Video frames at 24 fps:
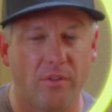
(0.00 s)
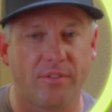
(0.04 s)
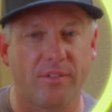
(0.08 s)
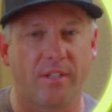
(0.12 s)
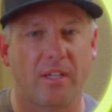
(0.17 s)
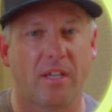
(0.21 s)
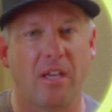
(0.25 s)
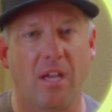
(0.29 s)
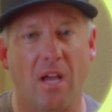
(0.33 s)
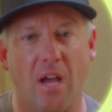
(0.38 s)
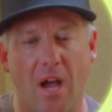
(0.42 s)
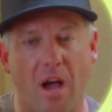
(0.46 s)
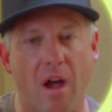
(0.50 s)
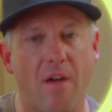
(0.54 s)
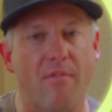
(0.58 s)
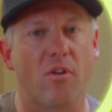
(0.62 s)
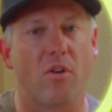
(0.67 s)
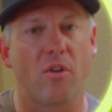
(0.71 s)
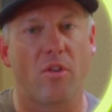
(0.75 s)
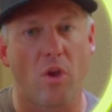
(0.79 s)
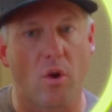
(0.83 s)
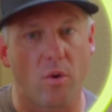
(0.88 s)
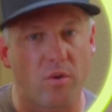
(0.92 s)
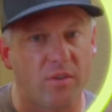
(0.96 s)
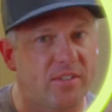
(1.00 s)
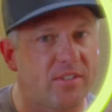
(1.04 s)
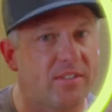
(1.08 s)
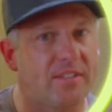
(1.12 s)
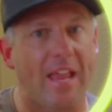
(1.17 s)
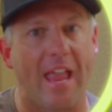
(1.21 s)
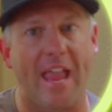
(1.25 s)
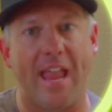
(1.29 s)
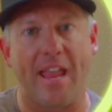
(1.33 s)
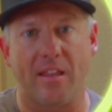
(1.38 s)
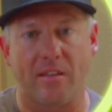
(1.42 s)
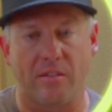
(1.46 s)
to cover those
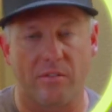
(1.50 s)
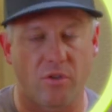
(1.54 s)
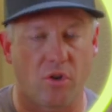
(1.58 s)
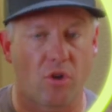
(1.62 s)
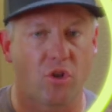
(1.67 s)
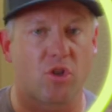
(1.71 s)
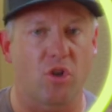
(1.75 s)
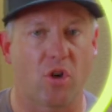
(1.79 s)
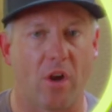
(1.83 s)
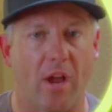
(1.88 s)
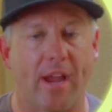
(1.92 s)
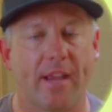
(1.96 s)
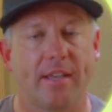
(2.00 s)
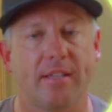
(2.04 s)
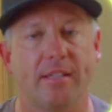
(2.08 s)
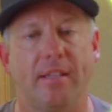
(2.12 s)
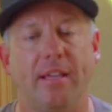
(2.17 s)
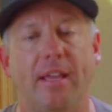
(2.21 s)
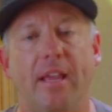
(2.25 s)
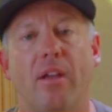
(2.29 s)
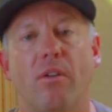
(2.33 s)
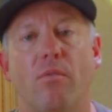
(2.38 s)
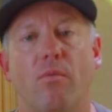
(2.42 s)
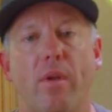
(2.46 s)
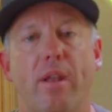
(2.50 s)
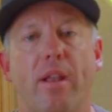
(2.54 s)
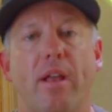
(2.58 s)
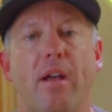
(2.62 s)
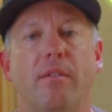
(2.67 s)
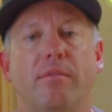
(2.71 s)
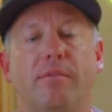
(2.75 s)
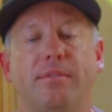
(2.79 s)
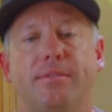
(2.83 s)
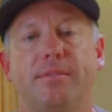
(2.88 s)
stains you're trying to get rid of.